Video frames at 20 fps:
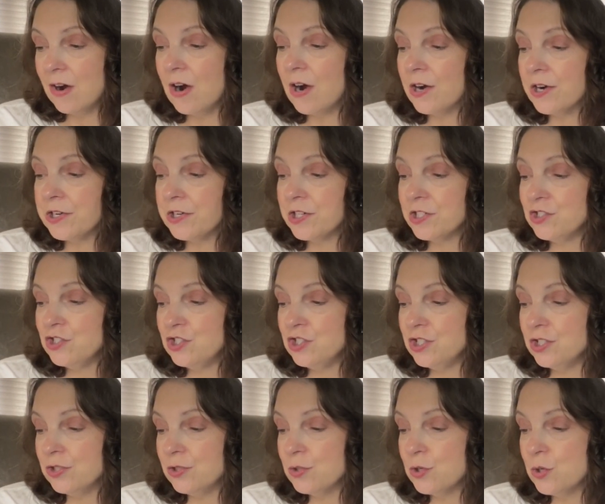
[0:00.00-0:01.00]
arc
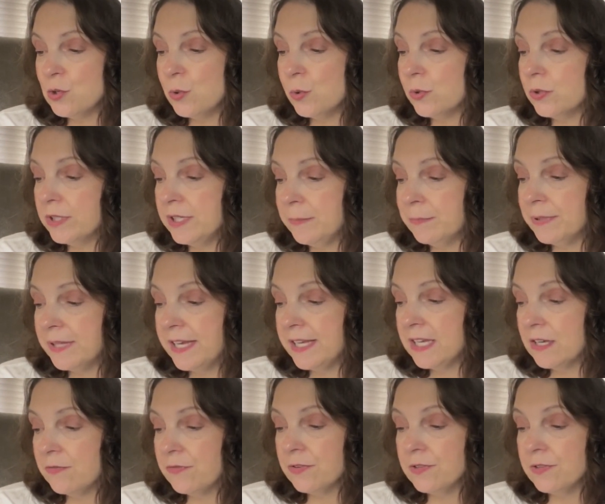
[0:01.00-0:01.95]
chill cooling blanket